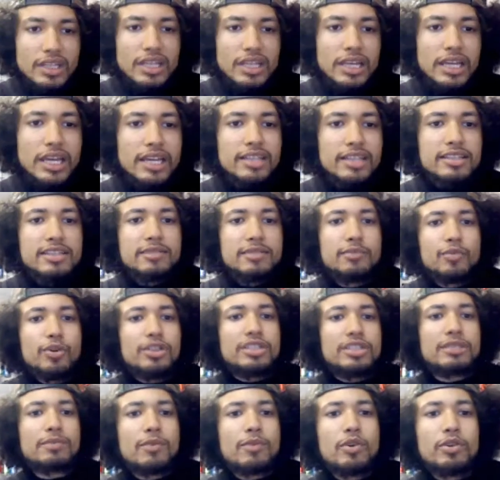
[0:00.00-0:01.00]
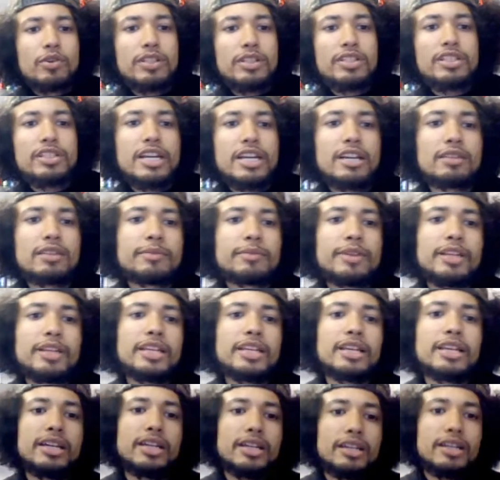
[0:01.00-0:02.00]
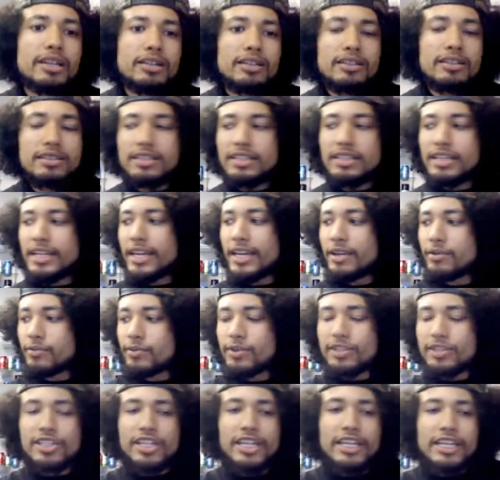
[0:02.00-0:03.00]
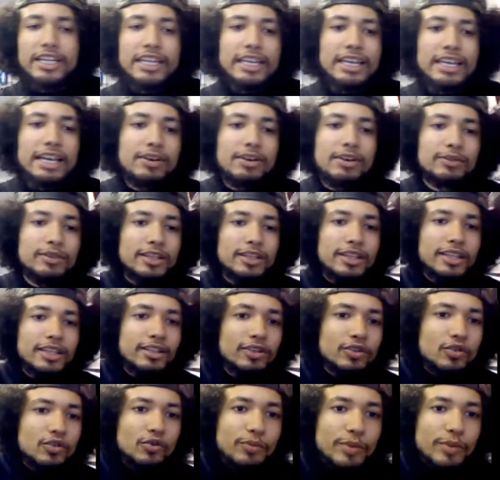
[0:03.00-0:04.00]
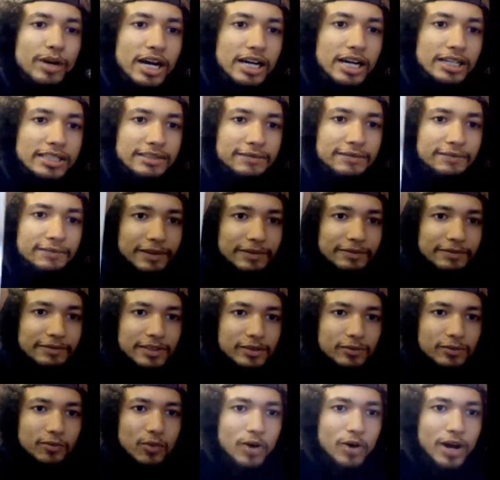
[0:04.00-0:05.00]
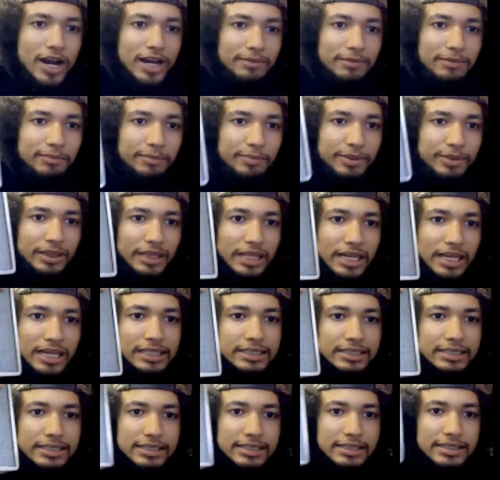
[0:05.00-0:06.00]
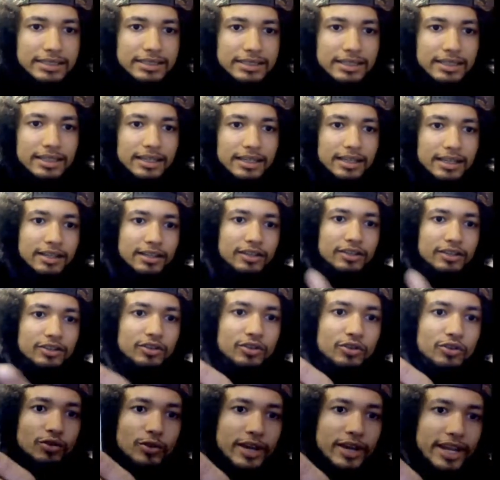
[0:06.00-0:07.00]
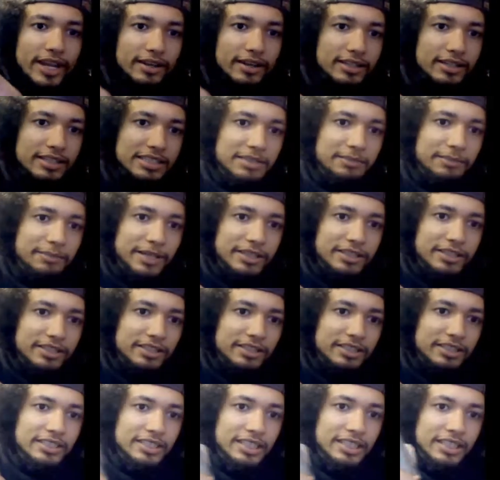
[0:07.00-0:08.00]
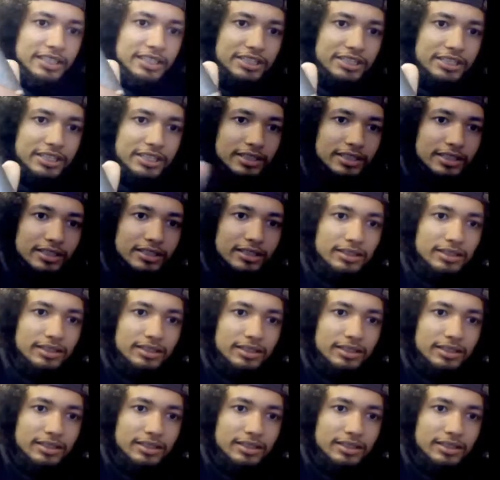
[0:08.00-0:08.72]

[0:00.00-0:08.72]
It's your boy Smoking Gentleman here. Today we're checking out the uBox 50 Watt Plus New Era Special Edition.